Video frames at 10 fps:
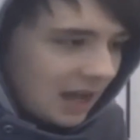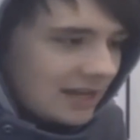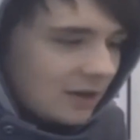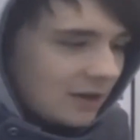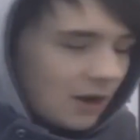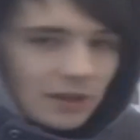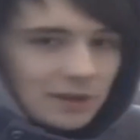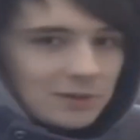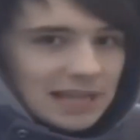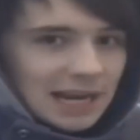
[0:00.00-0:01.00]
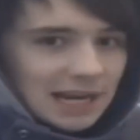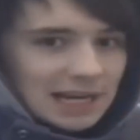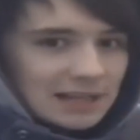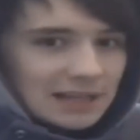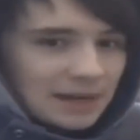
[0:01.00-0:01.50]
I didn't know that it was Ang
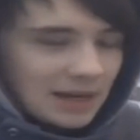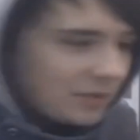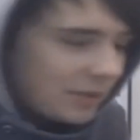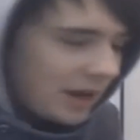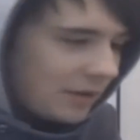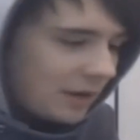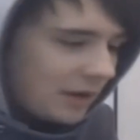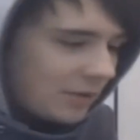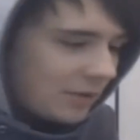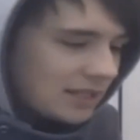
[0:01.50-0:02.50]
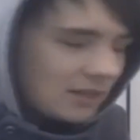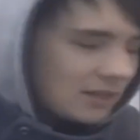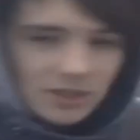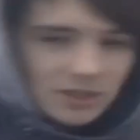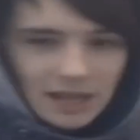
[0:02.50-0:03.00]
Lee that made Life of Pi when I watched this, and
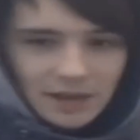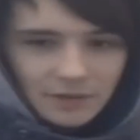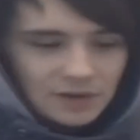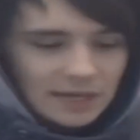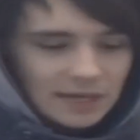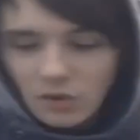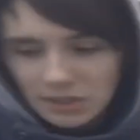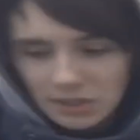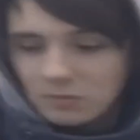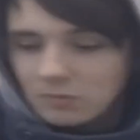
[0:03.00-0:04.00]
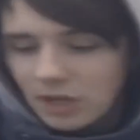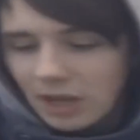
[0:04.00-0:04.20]
it was just, like, freaking awesome.